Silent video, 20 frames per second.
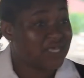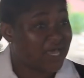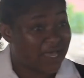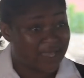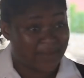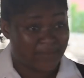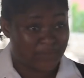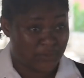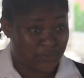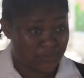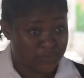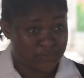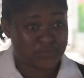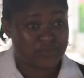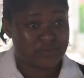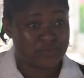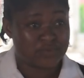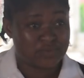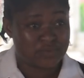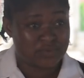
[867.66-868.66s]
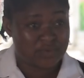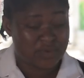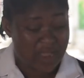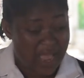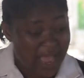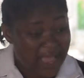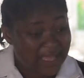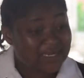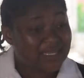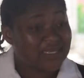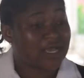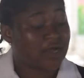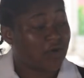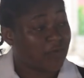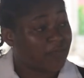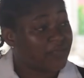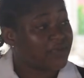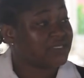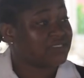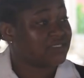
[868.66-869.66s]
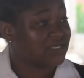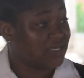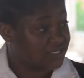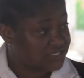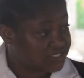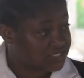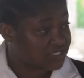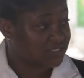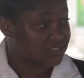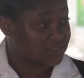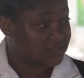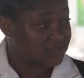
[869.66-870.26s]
time, no, I need a compensation.